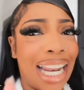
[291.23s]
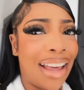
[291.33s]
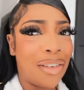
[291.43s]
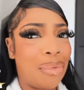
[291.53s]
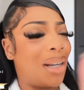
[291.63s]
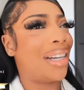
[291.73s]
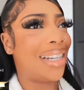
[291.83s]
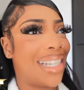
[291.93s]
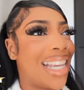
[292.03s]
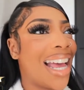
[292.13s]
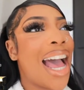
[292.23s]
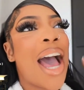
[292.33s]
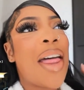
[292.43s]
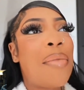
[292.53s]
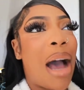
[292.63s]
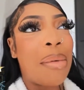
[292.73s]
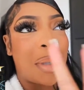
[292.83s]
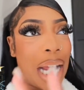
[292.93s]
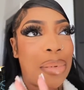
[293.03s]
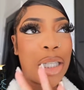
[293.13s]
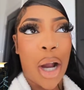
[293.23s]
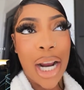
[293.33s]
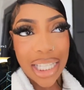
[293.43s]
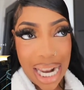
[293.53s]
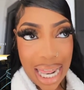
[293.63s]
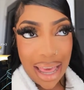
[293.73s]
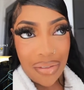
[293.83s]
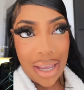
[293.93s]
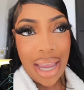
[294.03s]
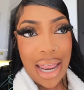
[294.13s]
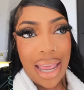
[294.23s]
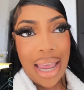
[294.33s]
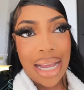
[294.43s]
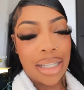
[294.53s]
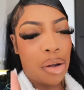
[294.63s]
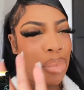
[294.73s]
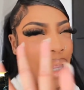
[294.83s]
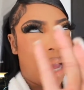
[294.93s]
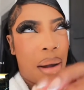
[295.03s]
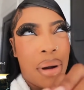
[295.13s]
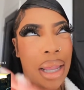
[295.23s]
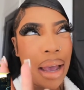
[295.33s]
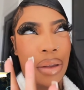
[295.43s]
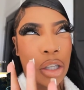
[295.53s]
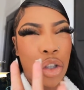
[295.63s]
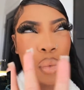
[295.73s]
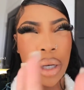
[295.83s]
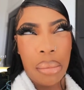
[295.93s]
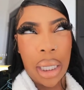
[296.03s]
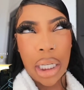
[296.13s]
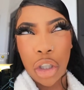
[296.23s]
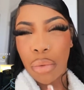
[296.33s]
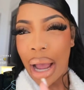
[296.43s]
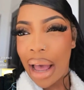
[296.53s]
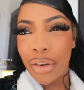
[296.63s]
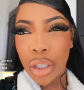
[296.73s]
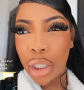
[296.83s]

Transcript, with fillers: 11 because the pop-up shop starts at 11 and then that's gonna be like, I probably have like a 20 minute drive or